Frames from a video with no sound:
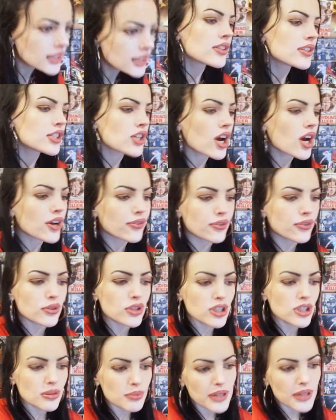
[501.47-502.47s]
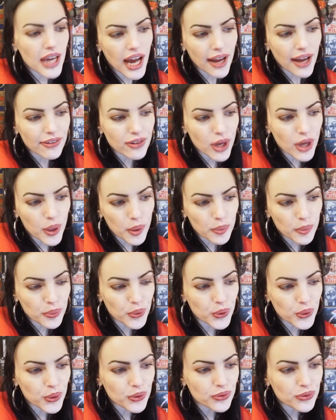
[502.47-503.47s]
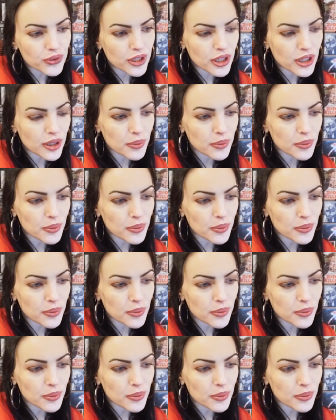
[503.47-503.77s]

the dog food should be Affco approved,